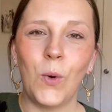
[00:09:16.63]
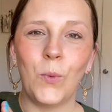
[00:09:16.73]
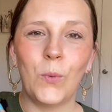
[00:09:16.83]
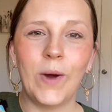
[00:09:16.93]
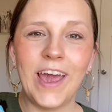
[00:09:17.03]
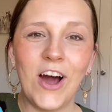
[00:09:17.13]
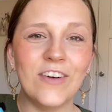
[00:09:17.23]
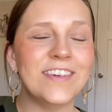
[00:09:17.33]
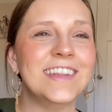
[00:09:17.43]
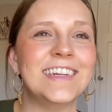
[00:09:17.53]
way
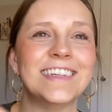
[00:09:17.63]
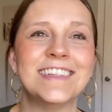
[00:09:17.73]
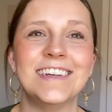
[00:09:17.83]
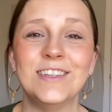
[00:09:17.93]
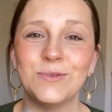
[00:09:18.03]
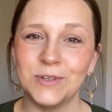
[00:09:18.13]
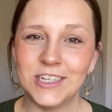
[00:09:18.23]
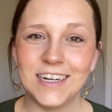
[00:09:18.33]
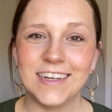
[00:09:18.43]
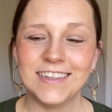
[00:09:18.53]
off in the distance, which
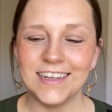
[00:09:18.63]
it is.